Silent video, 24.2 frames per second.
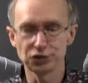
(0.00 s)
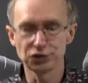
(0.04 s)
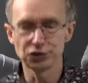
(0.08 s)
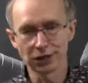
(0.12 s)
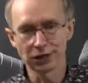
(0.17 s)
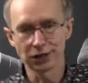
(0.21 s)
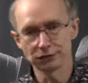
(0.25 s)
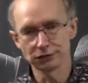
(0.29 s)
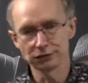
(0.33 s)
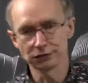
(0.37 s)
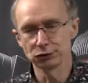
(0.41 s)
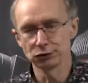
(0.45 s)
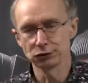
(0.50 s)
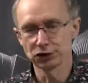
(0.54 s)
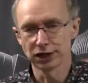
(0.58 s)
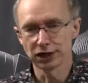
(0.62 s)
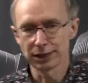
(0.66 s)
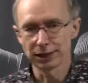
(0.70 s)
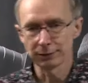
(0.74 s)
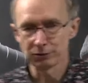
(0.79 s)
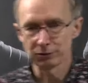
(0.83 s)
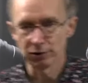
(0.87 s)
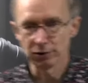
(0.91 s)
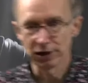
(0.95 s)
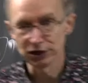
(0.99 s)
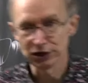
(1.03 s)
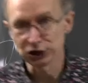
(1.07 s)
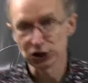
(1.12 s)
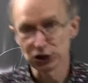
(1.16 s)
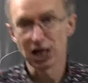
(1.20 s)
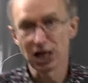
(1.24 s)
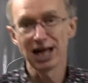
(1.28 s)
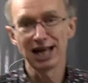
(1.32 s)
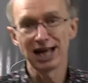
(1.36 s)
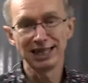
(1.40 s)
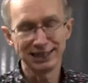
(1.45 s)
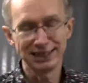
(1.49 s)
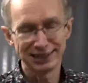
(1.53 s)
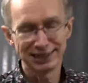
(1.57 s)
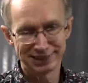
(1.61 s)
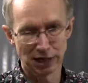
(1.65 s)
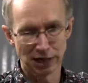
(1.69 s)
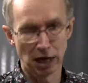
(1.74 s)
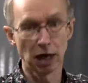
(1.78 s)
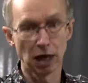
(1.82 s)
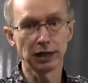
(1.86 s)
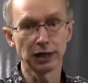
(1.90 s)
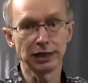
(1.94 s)
out of your dynamic range, a
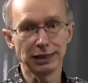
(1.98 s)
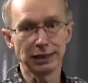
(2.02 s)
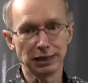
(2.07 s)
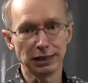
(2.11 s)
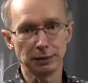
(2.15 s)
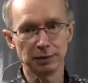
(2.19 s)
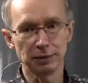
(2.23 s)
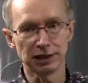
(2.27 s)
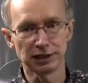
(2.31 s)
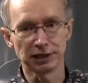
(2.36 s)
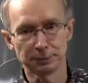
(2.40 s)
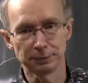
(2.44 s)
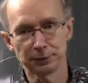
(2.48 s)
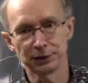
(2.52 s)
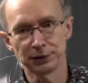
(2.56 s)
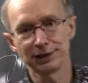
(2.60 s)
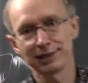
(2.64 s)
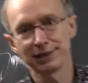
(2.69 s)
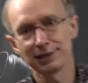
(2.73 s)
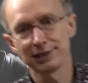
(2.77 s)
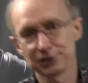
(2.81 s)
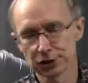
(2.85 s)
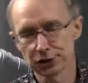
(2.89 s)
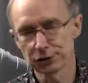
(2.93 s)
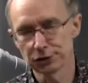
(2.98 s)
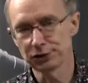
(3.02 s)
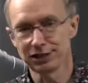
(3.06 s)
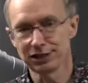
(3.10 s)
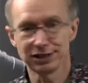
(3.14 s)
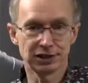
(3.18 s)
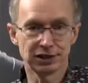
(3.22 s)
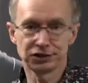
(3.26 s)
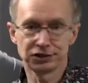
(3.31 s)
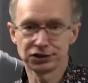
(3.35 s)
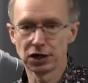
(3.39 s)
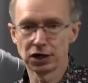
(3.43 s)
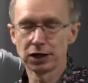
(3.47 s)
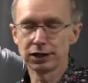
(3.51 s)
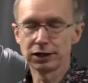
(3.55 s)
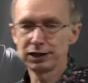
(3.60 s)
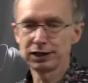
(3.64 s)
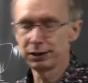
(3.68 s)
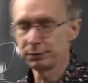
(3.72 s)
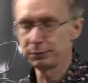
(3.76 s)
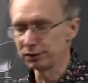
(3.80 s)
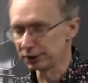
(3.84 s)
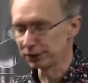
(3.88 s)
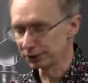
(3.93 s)
tiny bit, but it is only a
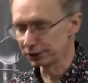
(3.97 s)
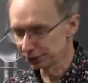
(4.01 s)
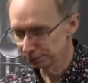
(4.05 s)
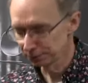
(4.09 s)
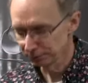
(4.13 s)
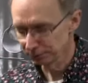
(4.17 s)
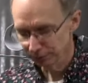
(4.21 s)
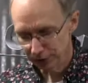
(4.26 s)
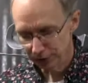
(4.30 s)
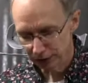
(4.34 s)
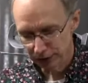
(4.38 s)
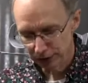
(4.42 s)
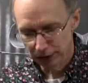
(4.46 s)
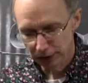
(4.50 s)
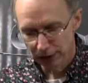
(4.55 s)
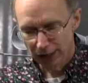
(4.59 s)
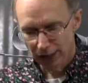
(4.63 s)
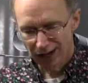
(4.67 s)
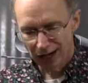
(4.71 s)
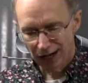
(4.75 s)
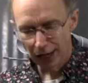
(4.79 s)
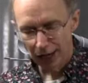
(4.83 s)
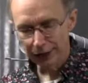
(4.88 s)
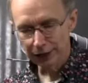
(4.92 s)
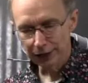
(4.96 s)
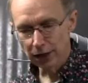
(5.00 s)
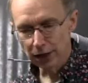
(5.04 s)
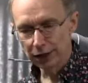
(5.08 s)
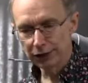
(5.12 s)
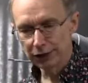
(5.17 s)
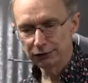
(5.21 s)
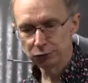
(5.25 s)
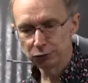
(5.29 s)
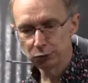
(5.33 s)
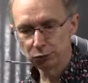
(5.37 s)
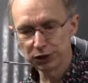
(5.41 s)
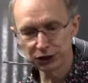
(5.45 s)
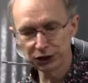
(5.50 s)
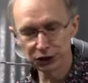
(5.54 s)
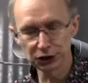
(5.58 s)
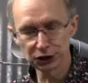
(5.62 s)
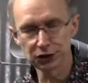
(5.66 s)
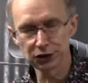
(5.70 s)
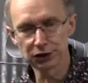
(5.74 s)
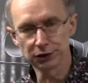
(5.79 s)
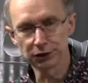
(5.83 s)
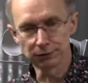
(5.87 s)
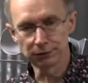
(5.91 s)
tiny bit. I kind of wish
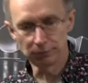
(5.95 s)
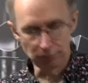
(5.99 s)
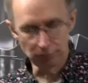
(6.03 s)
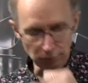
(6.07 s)
that,